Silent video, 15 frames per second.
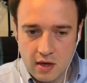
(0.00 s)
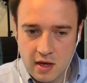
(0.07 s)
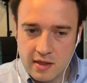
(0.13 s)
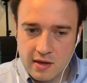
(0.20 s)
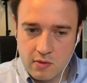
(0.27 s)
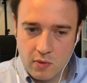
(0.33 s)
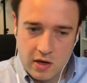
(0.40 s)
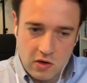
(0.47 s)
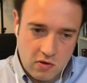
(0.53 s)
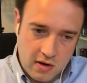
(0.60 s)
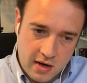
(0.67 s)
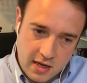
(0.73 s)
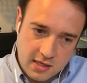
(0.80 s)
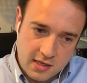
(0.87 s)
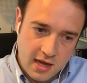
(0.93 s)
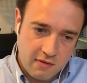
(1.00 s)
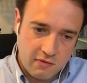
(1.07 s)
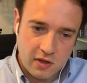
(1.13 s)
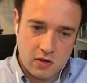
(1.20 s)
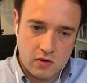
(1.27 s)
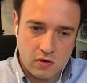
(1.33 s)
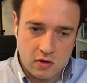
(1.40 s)
and then when you're next
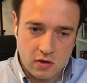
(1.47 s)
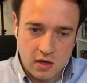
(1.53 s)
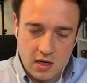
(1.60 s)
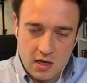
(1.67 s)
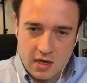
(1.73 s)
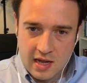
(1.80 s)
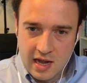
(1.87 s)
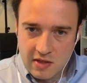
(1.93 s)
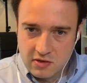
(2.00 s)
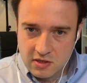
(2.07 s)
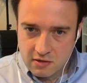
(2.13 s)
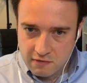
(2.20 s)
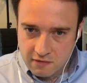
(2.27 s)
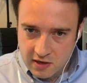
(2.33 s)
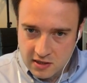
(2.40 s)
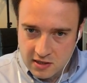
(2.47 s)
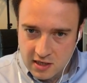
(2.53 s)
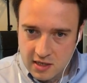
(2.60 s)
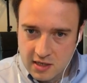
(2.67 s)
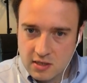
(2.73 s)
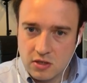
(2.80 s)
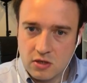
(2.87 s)
having your catheter
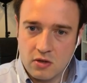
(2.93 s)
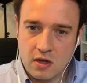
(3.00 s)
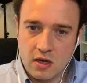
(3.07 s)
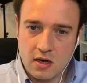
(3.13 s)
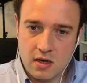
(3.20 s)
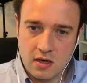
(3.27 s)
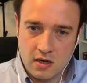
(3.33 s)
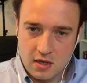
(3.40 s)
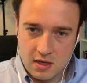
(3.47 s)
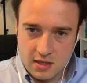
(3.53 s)
fitted you can